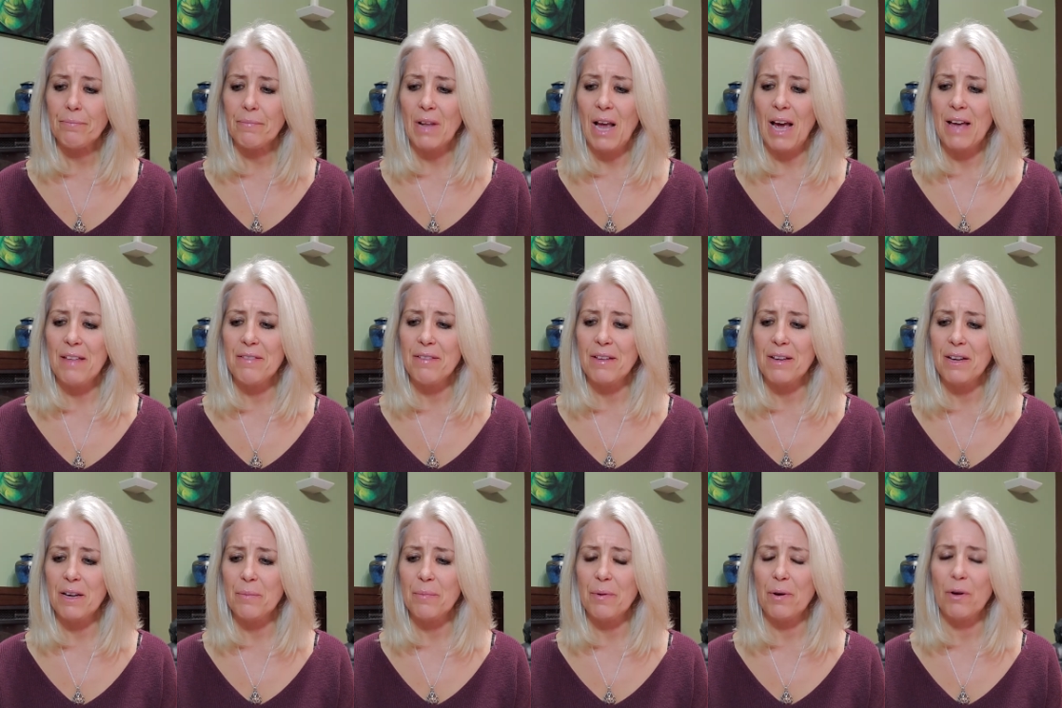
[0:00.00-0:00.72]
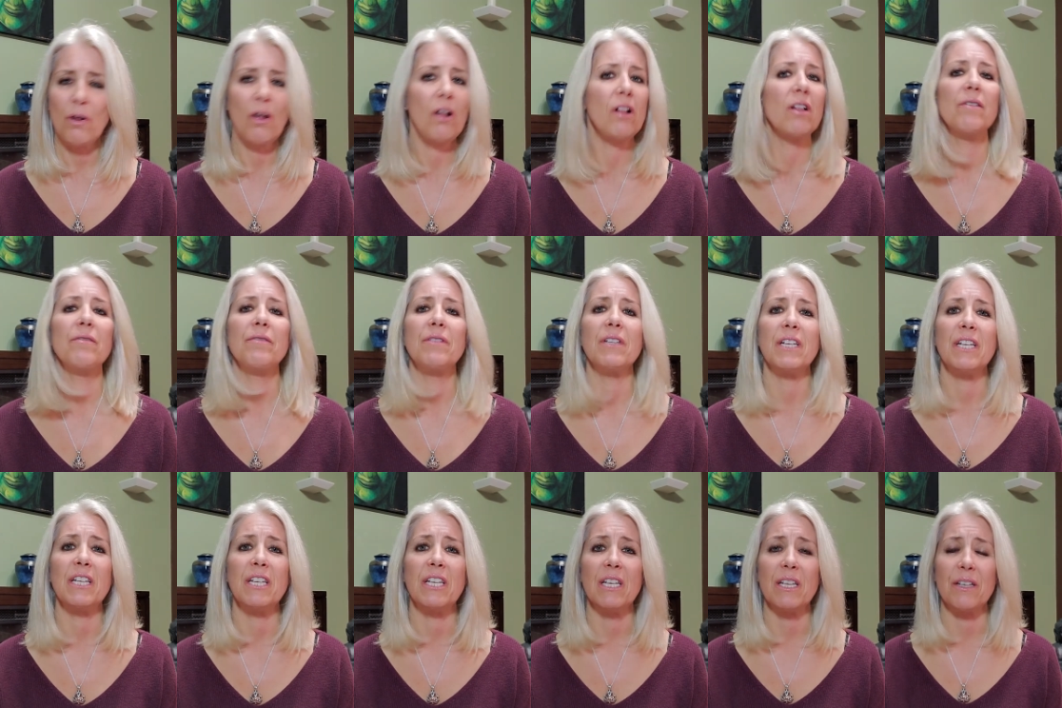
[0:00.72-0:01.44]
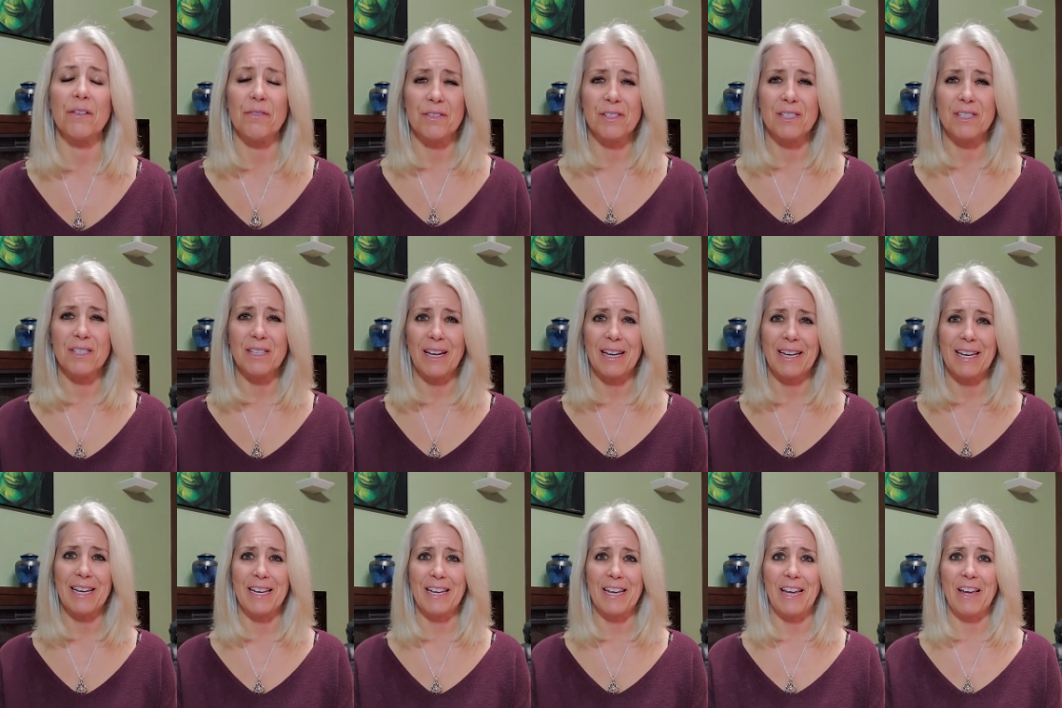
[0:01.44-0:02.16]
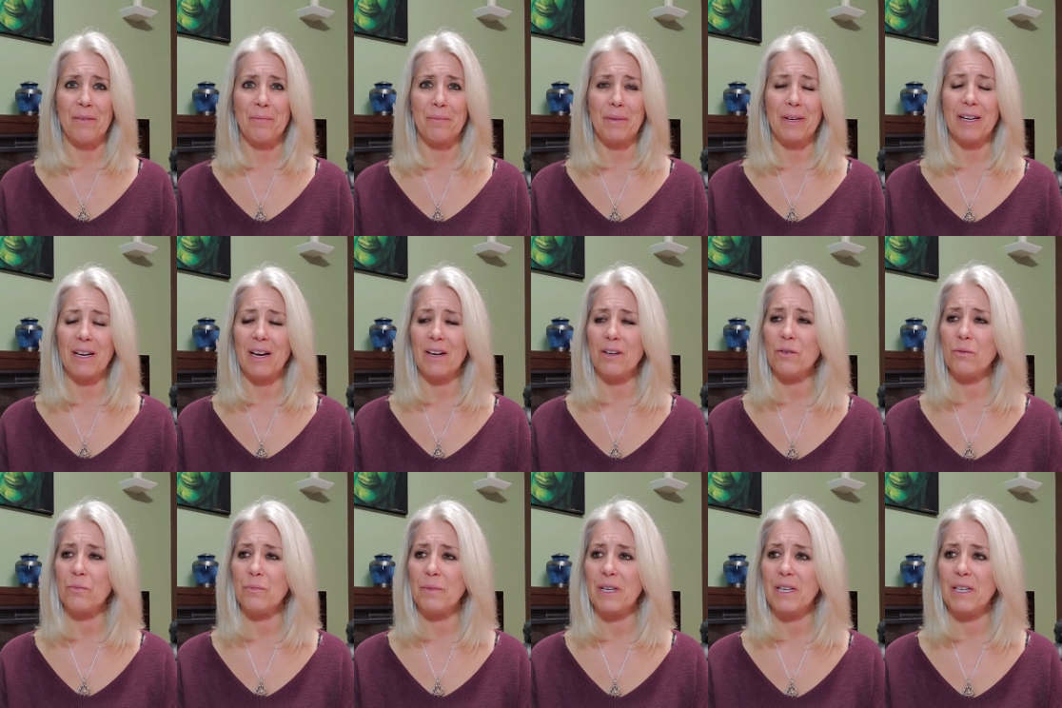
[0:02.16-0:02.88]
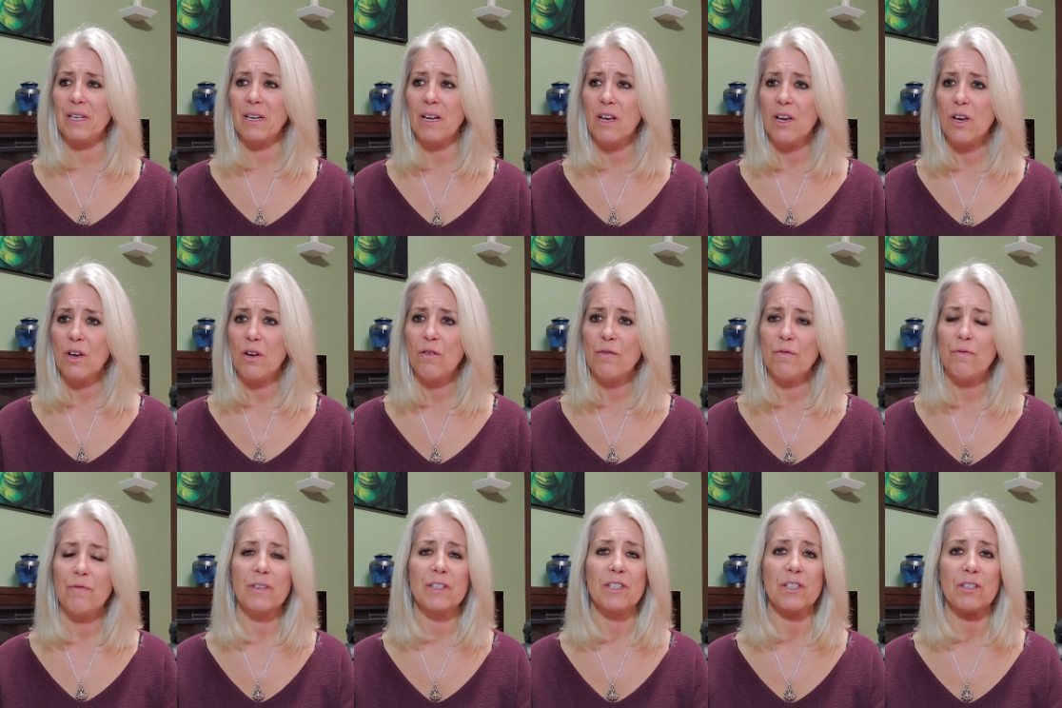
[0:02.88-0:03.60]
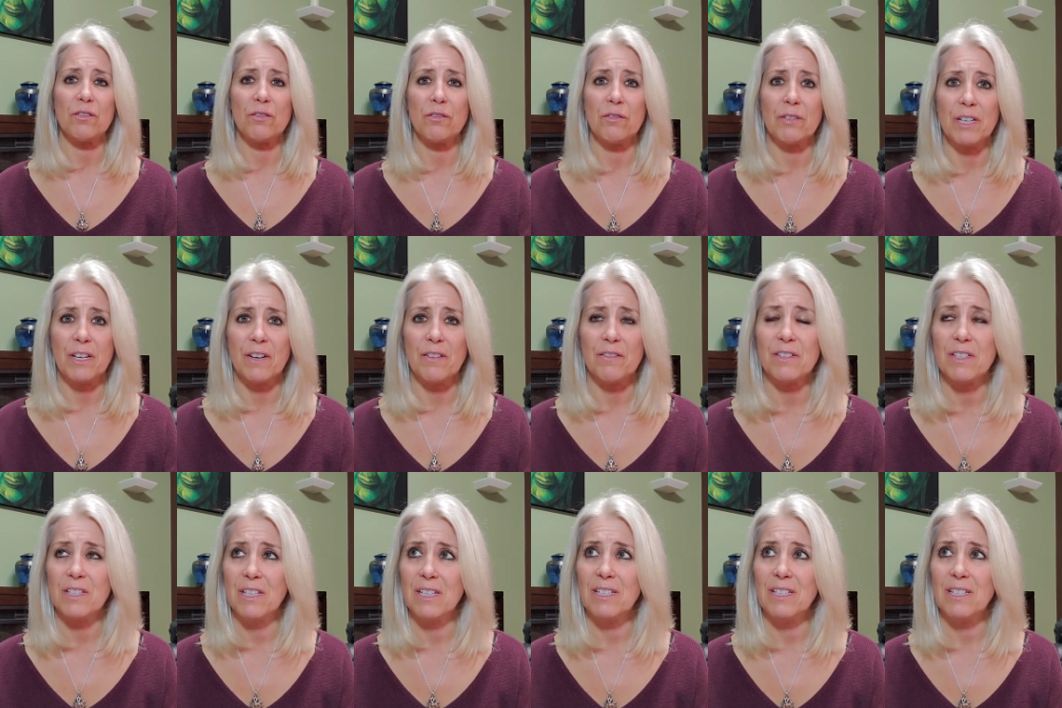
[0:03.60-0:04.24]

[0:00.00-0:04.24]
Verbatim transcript: I think about all of the gifts that he gave me, and I don't mean physical gifts.